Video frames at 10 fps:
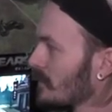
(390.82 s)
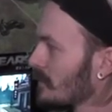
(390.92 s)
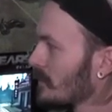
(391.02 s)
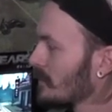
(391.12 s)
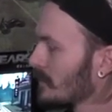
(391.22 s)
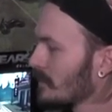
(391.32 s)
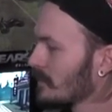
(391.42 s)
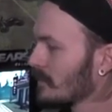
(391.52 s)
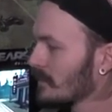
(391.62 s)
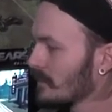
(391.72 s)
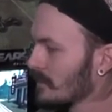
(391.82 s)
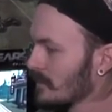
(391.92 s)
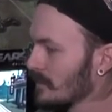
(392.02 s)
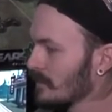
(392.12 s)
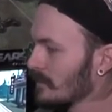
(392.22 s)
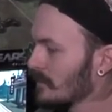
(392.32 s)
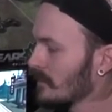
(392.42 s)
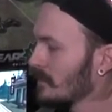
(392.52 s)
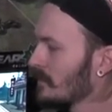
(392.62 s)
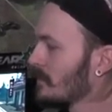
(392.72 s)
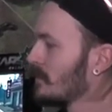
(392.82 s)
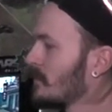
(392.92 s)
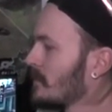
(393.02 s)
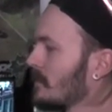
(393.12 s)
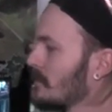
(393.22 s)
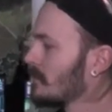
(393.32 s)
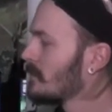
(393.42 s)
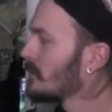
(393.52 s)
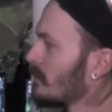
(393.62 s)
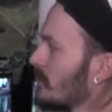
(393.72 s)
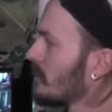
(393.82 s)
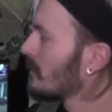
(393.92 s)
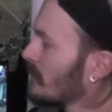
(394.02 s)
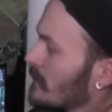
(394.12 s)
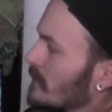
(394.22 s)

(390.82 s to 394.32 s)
The person shown says nothing.